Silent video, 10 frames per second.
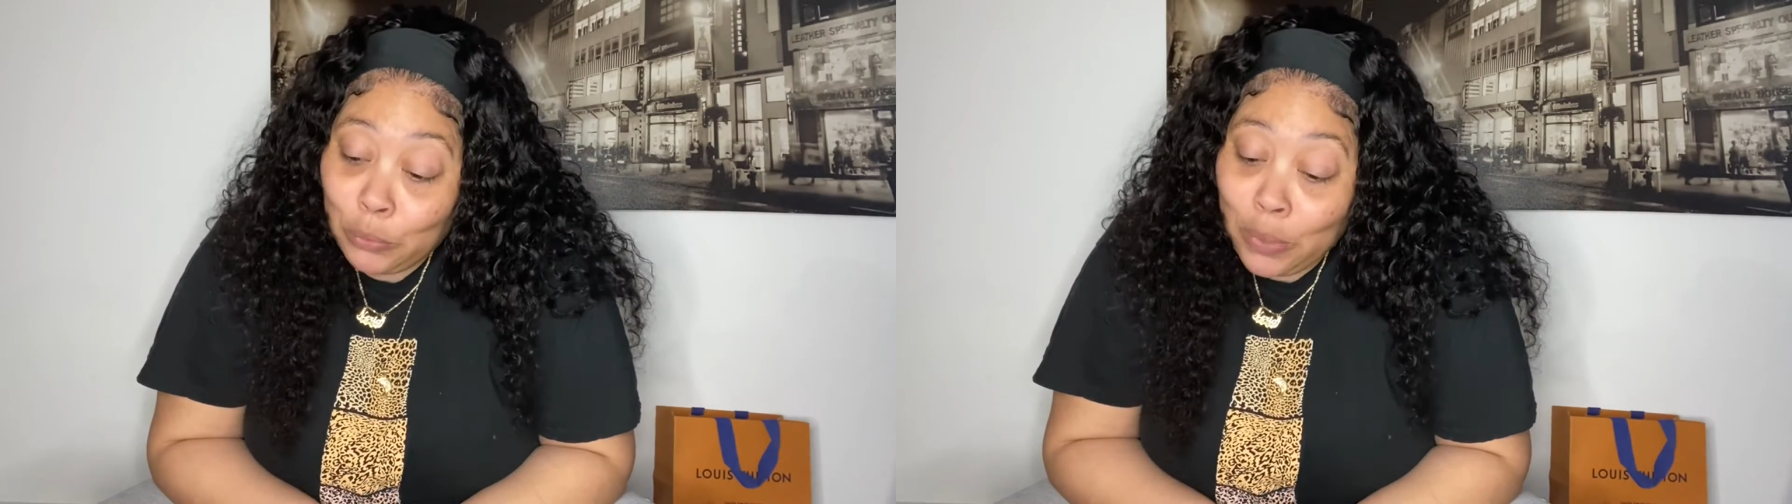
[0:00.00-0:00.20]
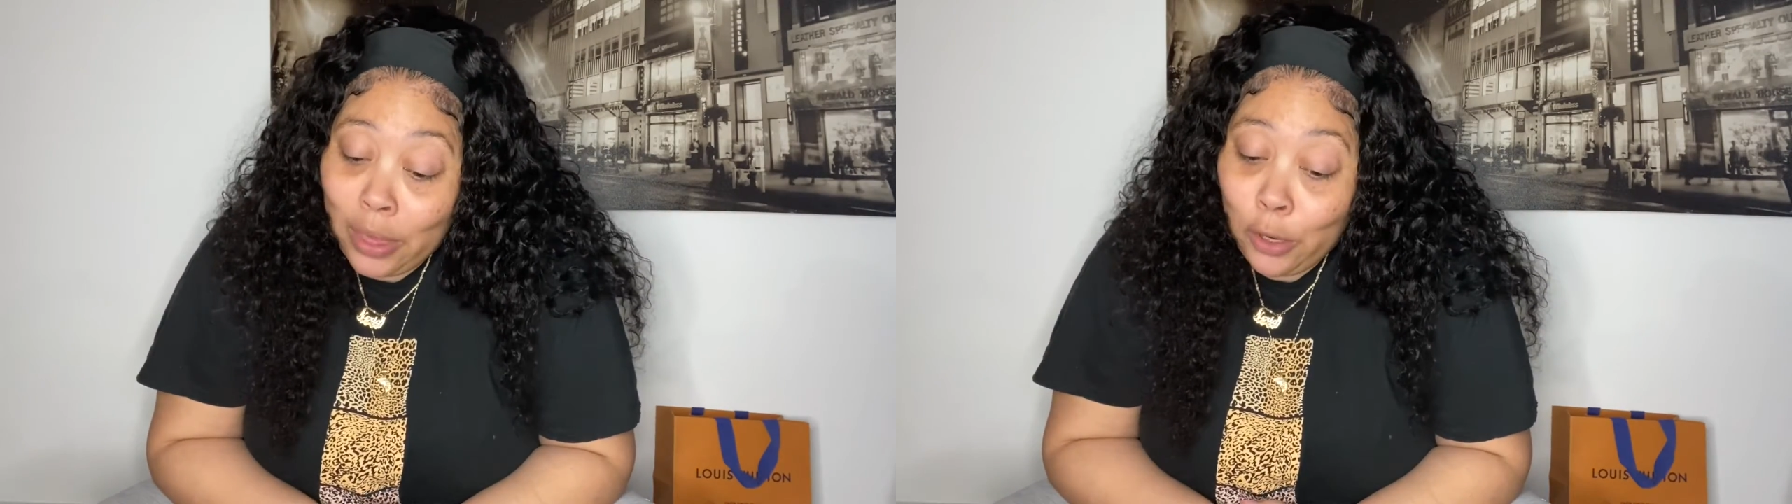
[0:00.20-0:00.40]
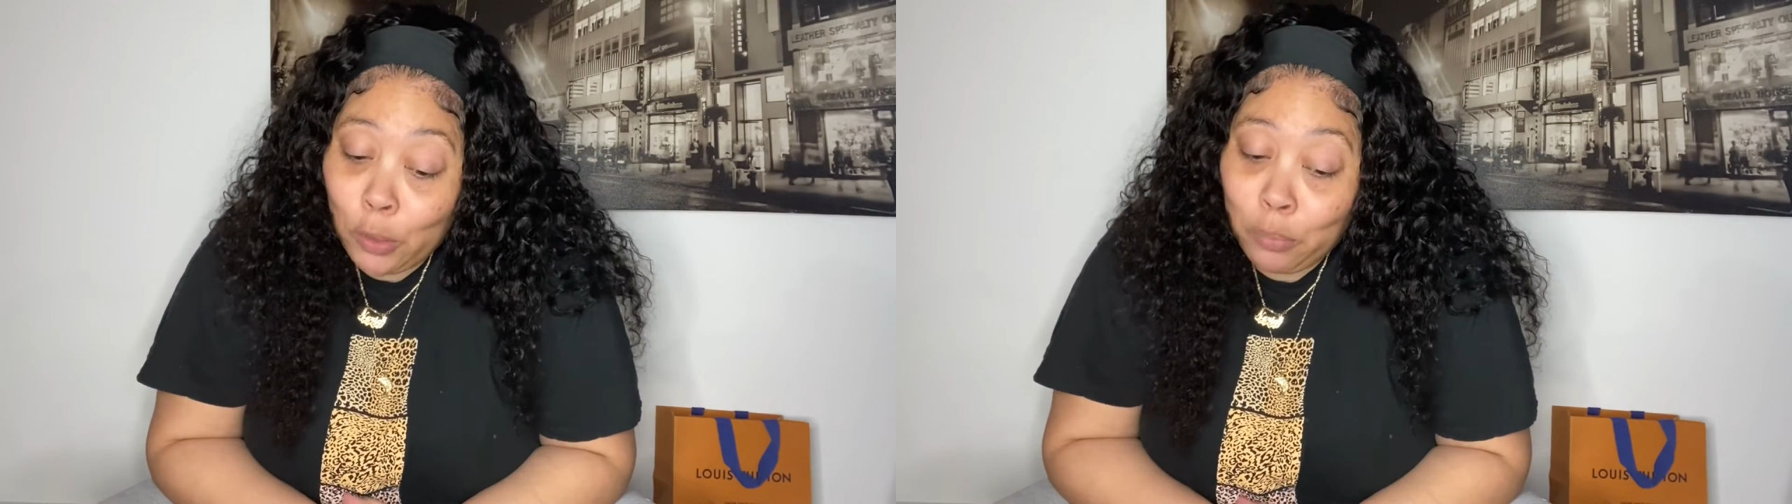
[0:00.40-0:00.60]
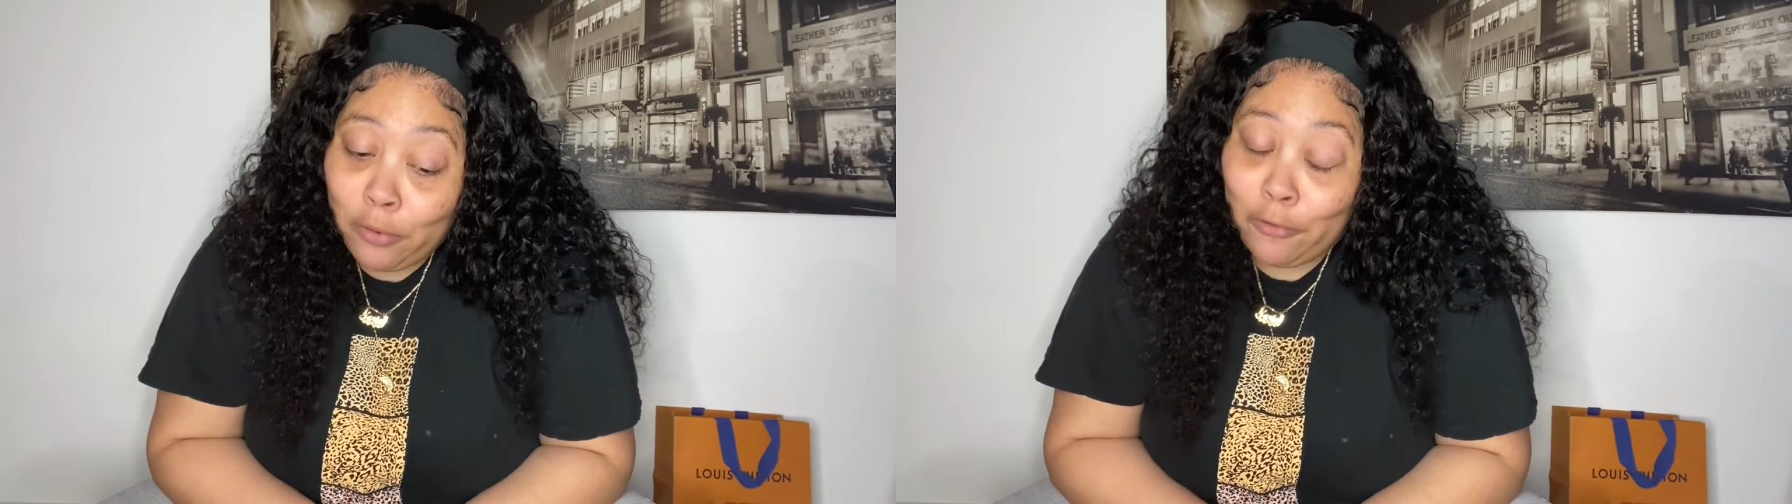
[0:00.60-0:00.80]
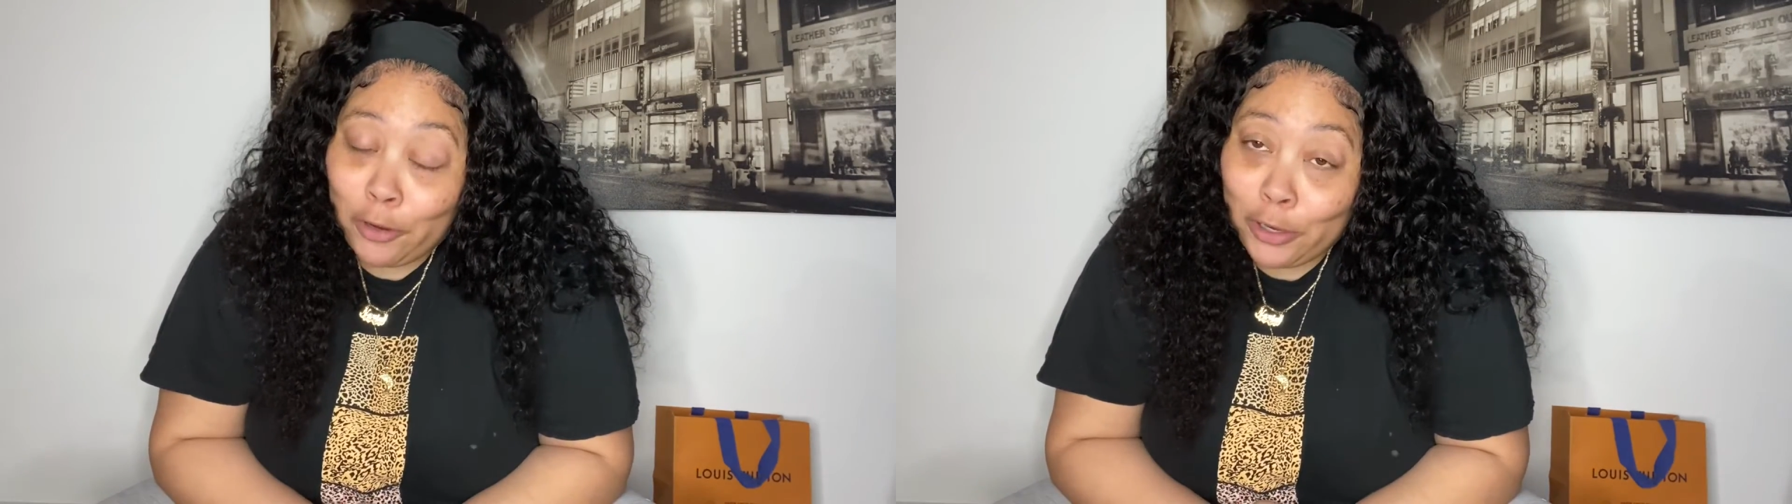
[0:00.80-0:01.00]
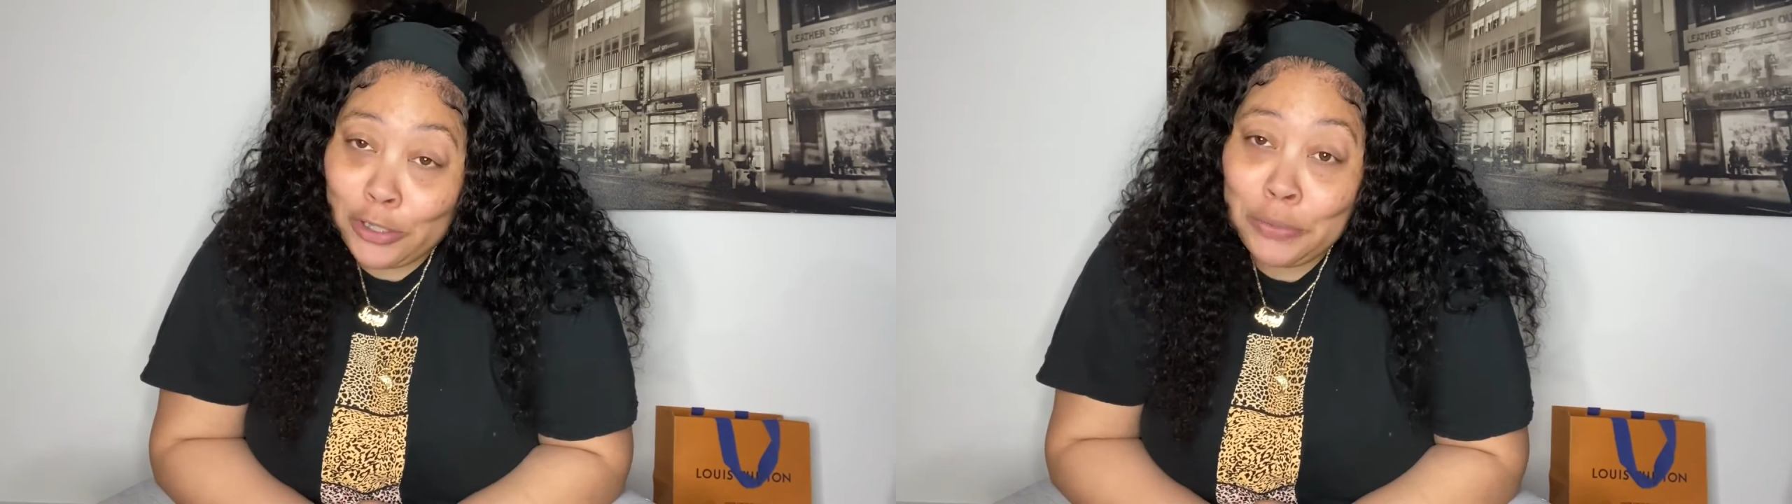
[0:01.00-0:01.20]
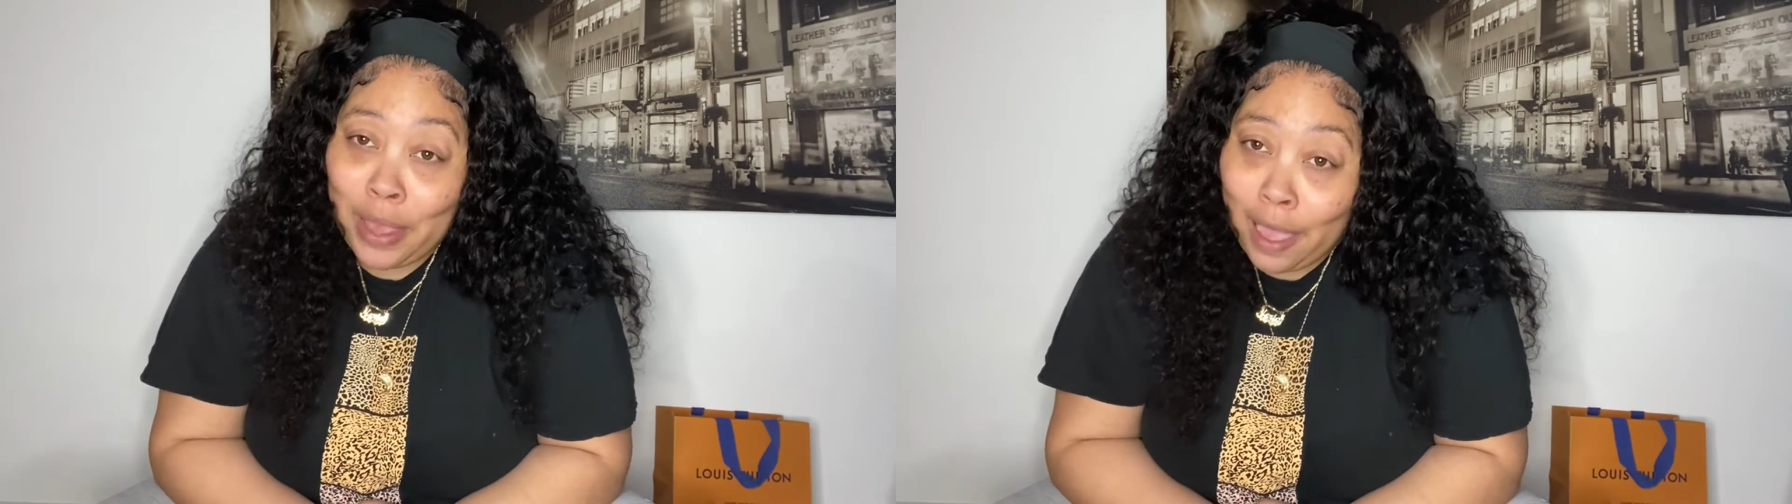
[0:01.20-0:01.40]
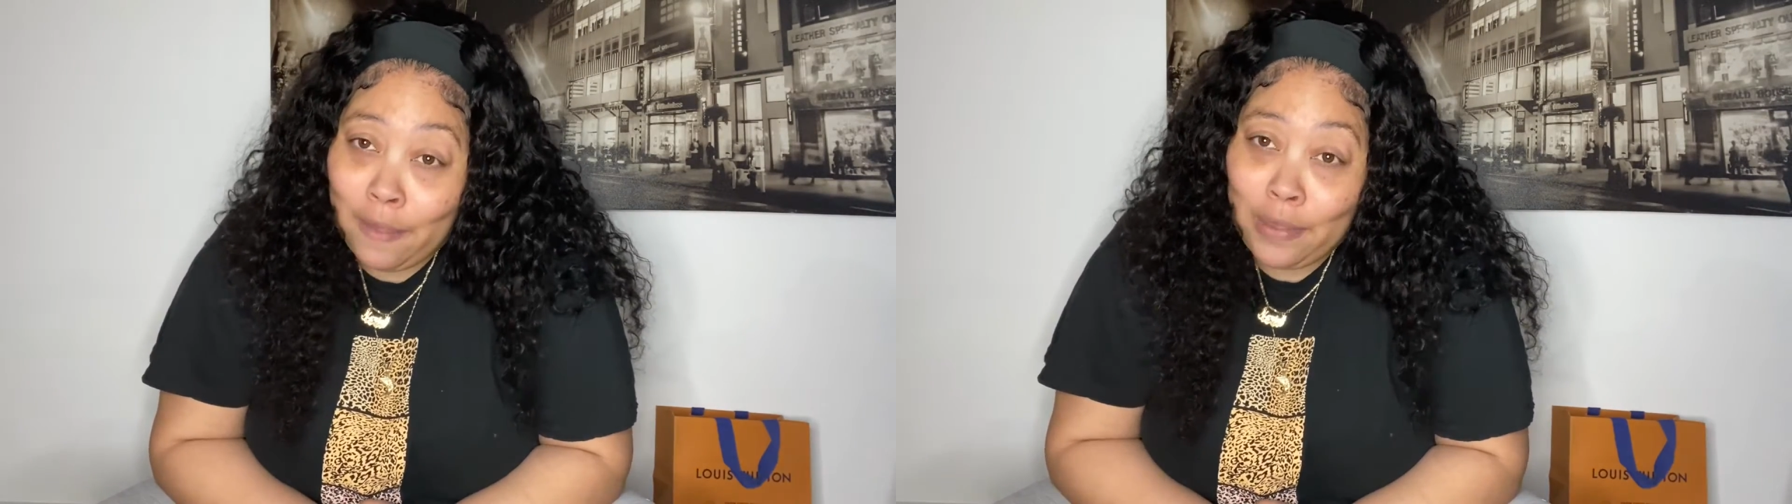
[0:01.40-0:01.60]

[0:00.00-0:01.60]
rather prefer to have